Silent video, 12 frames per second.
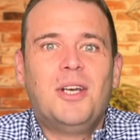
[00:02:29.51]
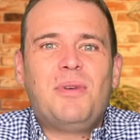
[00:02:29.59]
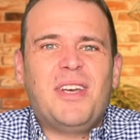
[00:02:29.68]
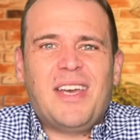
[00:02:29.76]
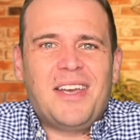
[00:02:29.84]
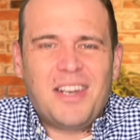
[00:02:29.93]

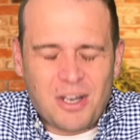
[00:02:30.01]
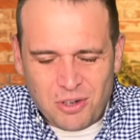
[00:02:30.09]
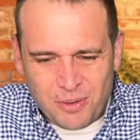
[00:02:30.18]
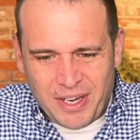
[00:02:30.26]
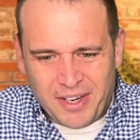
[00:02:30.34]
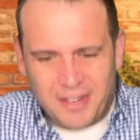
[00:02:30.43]
But yeah, you know
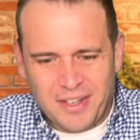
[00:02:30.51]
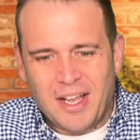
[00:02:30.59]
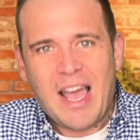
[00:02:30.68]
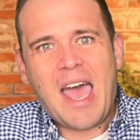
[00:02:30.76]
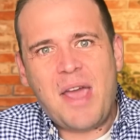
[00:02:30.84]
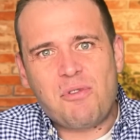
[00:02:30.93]
what I mean.
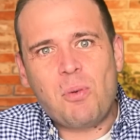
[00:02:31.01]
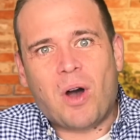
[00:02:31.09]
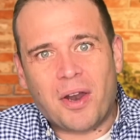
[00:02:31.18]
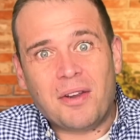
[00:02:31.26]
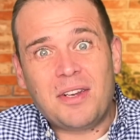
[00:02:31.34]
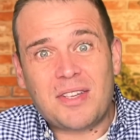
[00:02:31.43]

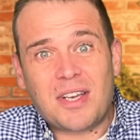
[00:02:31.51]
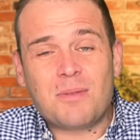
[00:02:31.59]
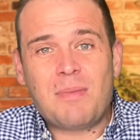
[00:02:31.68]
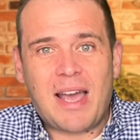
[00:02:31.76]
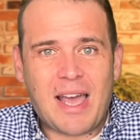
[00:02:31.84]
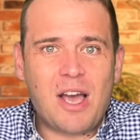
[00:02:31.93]
Everyone, it doesn't
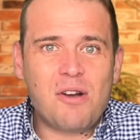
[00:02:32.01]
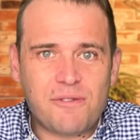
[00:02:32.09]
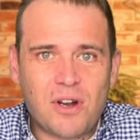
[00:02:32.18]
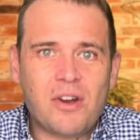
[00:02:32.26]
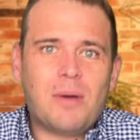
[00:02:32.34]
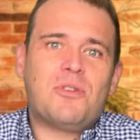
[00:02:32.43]
matter how
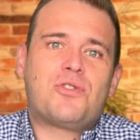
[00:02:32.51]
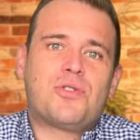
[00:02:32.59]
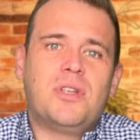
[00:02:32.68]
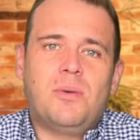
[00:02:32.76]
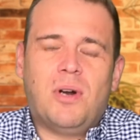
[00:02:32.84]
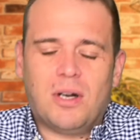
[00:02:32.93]
far up the
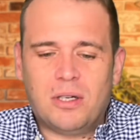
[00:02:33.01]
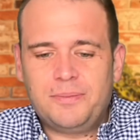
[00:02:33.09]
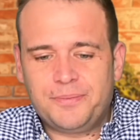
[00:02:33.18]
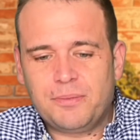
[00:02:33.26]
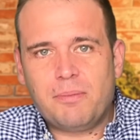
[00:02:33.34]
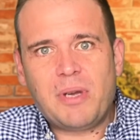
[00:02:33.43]
tree you are,
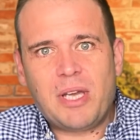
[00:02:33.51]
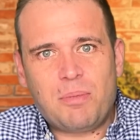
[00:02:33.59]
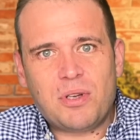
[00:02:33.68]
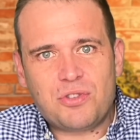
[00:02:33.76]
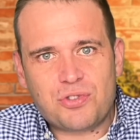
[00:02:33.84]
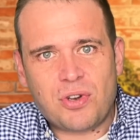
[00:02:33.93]

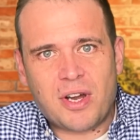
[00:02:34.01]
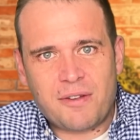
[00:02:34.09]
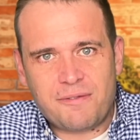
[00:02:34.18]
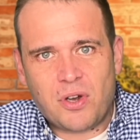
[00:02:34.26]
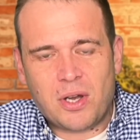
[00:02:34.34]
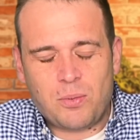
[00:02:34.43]
people are trying to
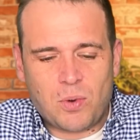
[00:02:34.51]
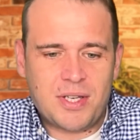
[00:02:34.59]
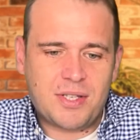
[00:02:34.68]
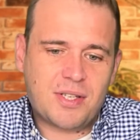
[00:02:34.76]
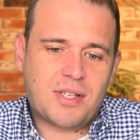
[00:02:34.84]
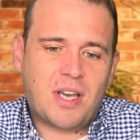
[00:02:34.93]
find
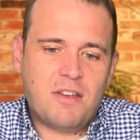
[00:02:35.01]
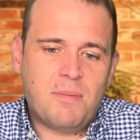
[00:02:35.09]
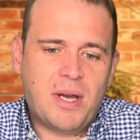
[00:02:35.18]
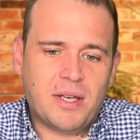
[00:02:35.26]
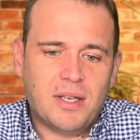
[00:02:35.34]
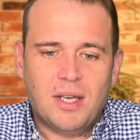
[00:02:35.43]
ways to save
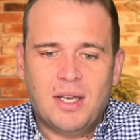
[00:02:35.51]
money.